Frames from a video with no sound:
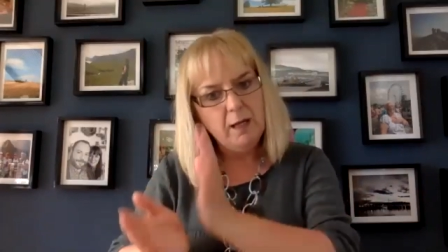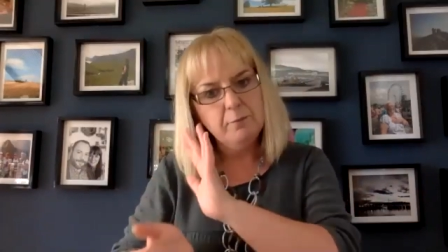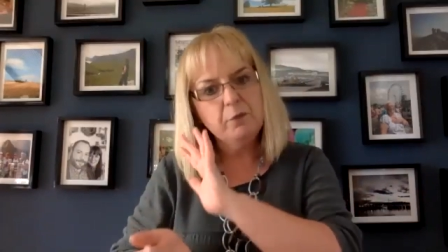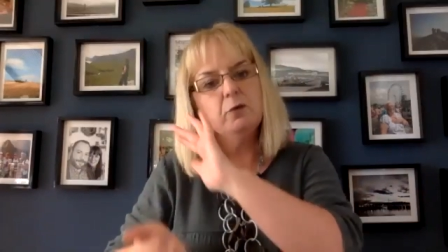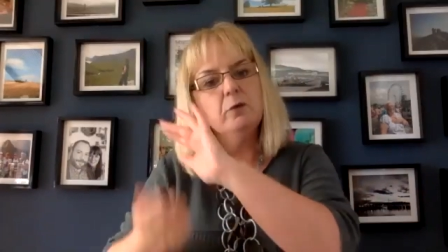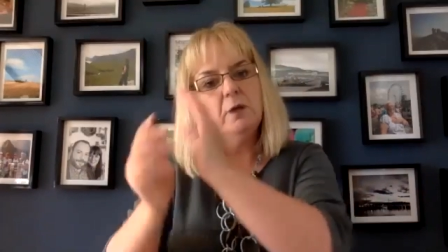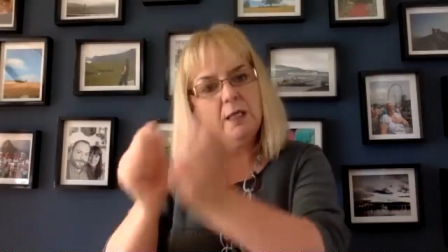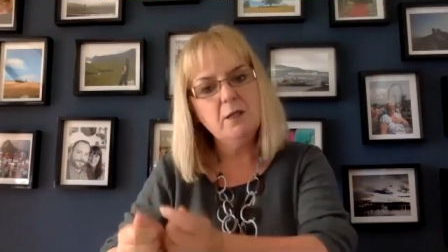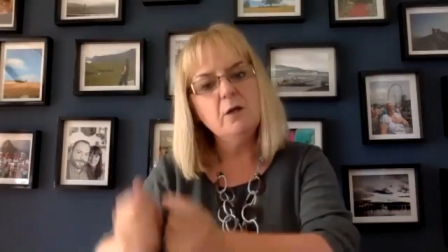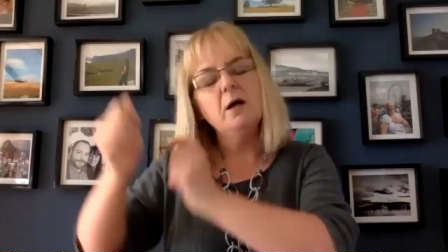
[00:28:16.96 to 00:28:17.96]
through
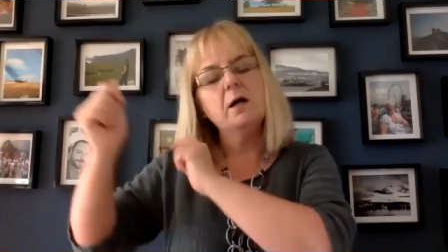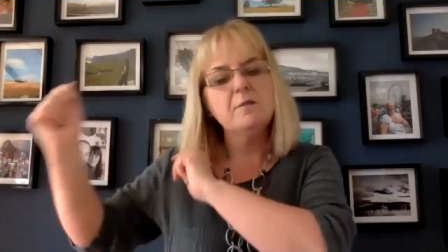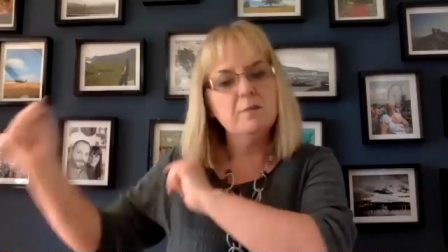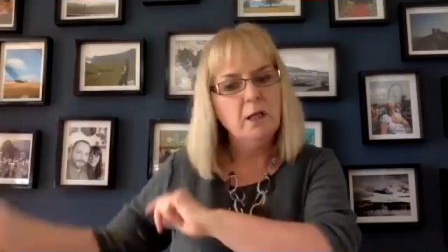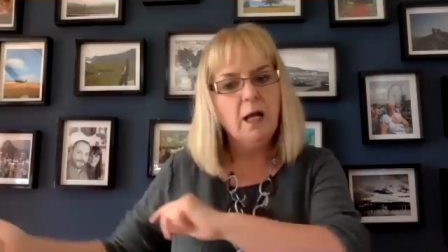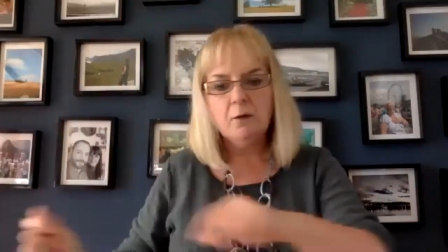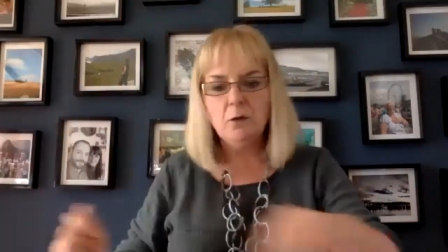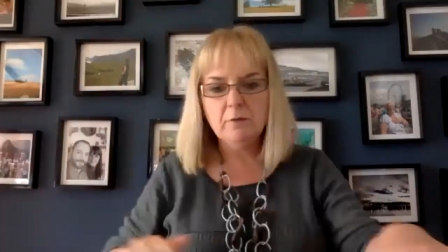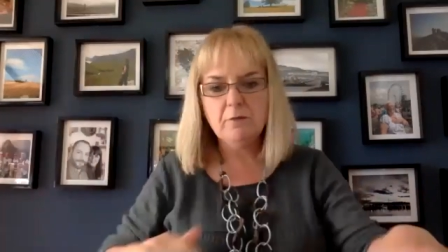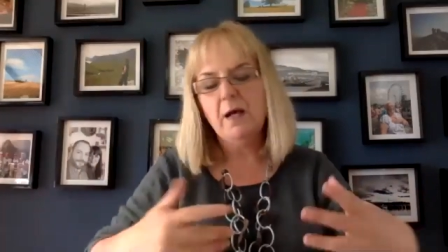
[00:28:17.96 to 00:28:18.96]
key cards and
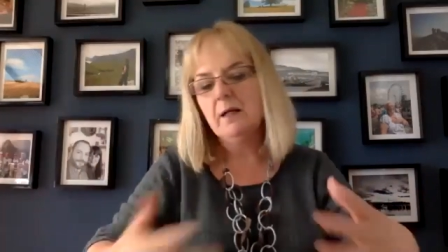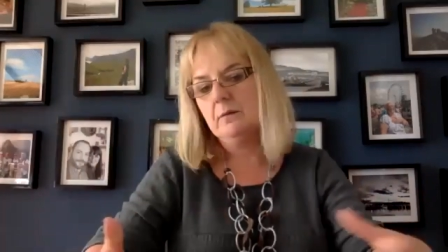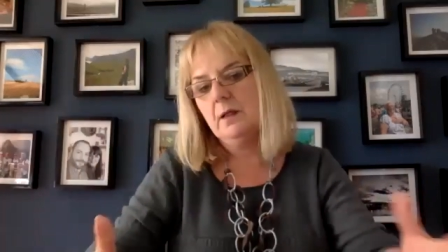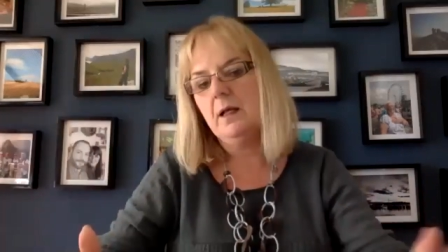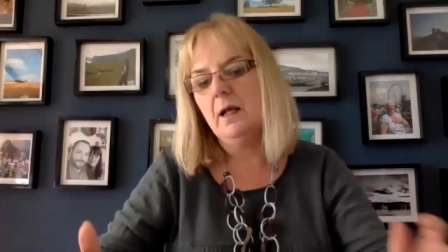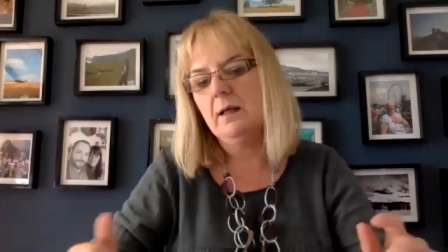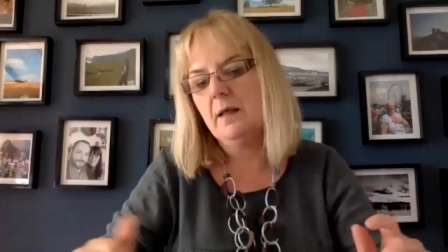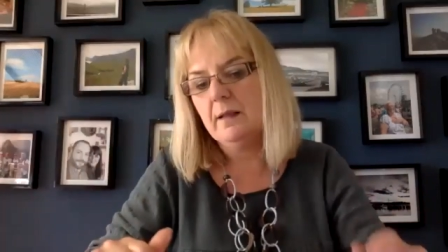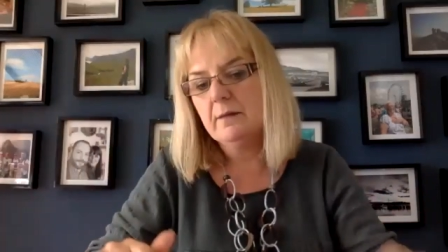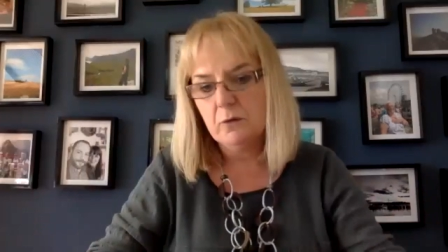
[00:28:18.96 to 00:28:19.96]
all of that
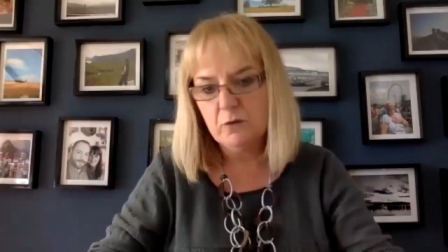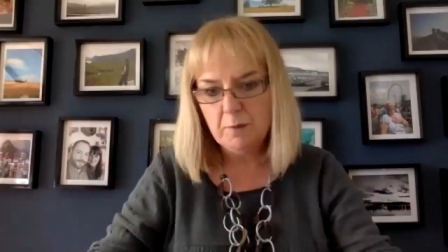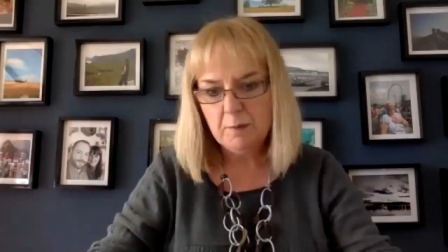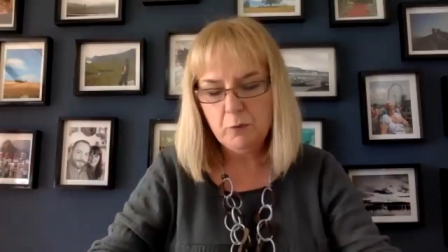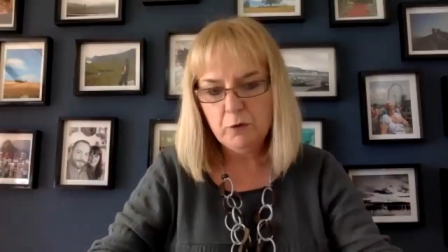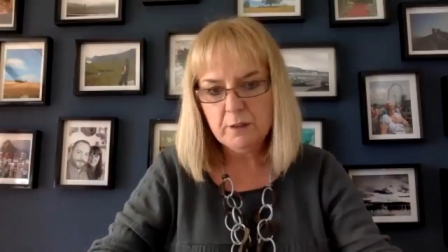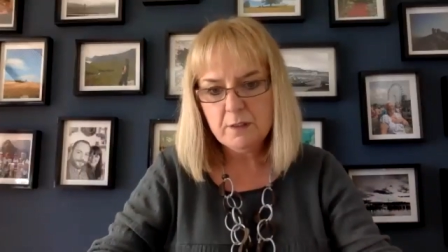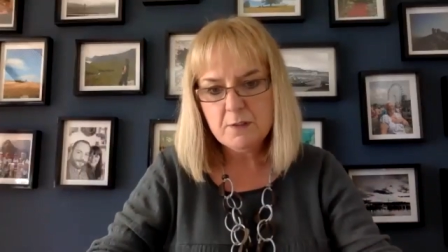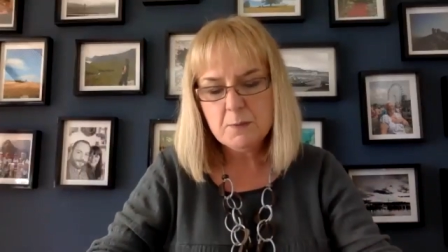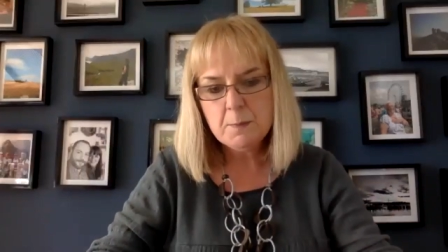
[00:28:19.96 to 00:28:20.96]
is going to be important?